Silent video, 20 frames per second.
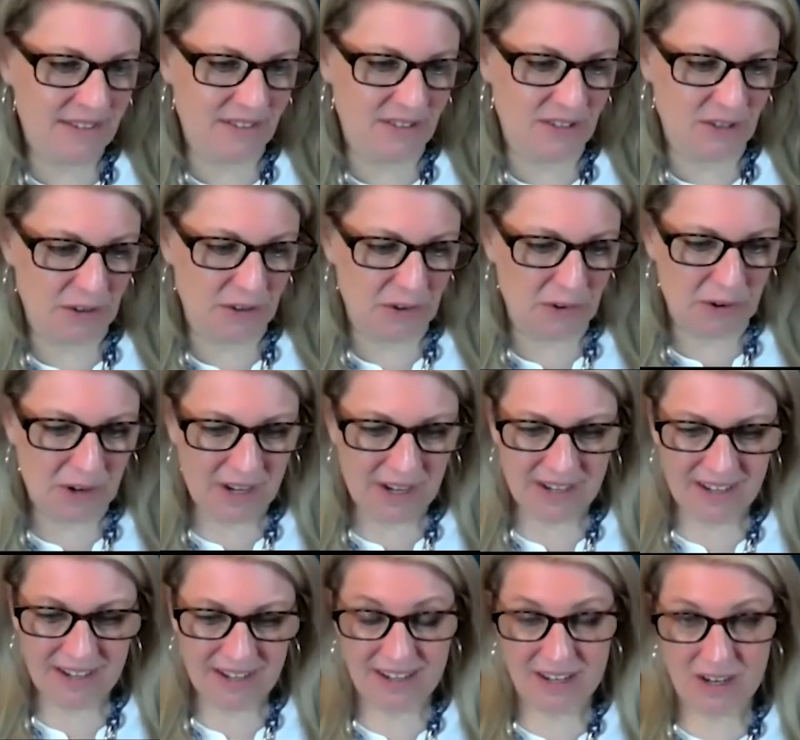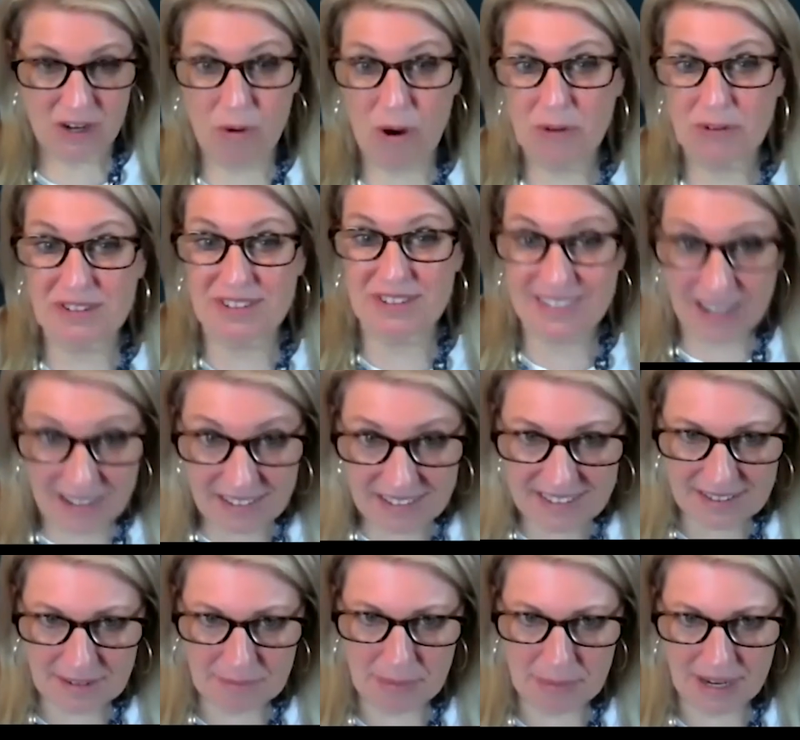to, quote, sell
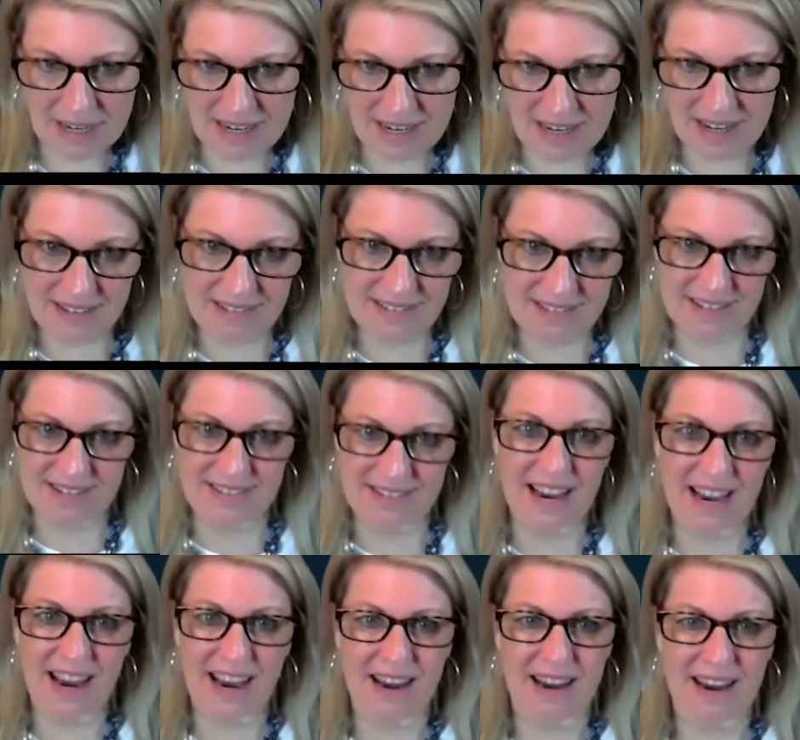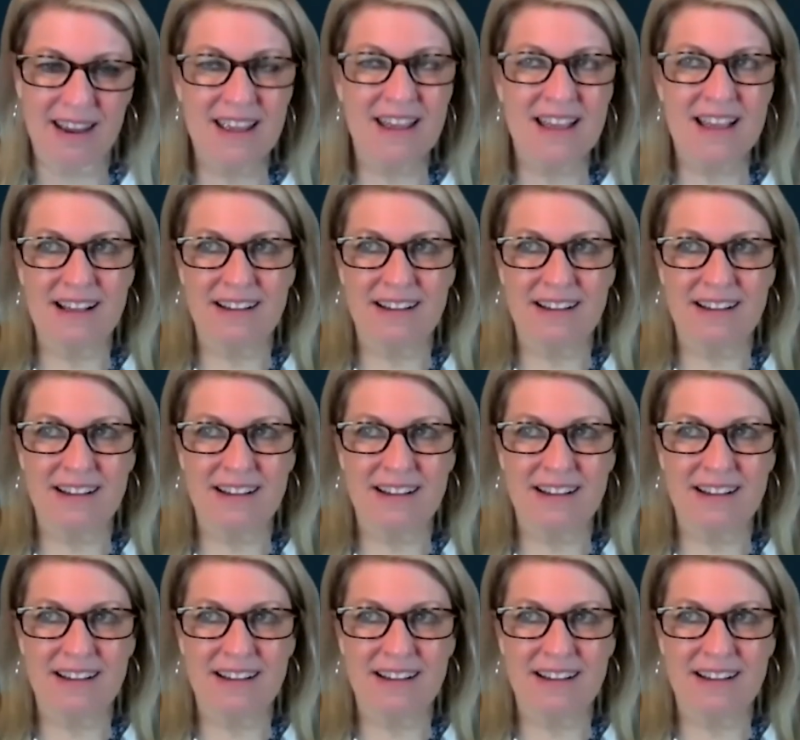somebody is to say,